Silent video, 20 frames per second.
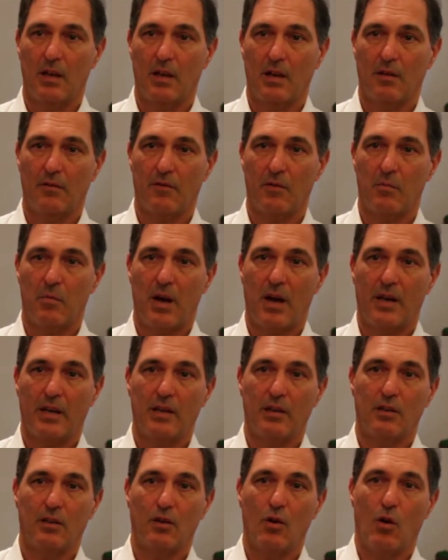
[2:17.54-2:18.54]
of the
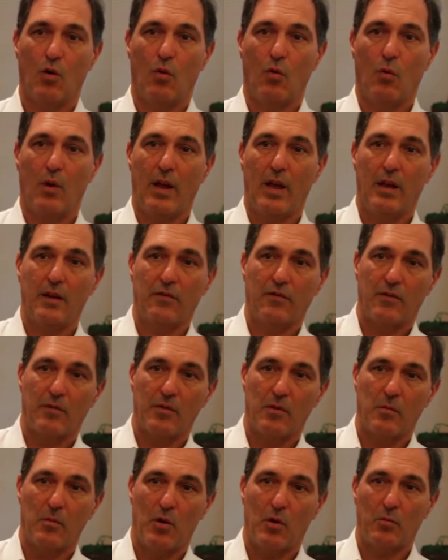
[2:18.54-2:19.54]
body to go away
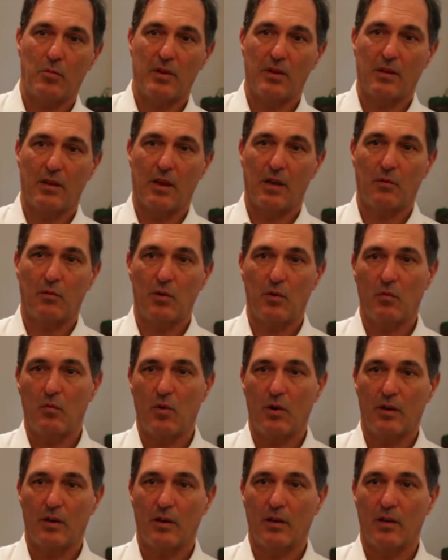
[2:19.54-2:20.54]
from the moment that we
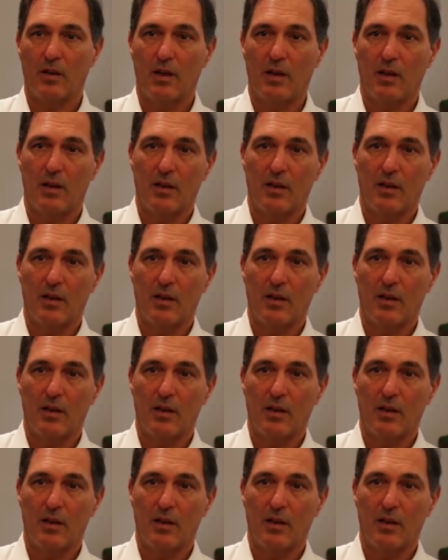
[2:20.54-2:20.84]
want to